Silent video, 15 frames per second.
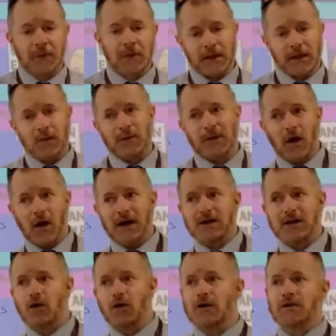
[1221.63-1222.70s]
we kind of talked
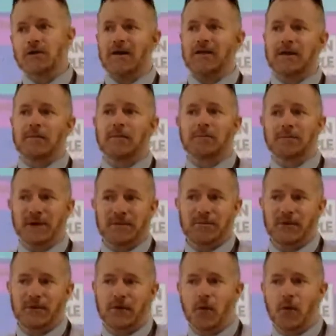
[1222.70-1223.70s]
about them a bit before,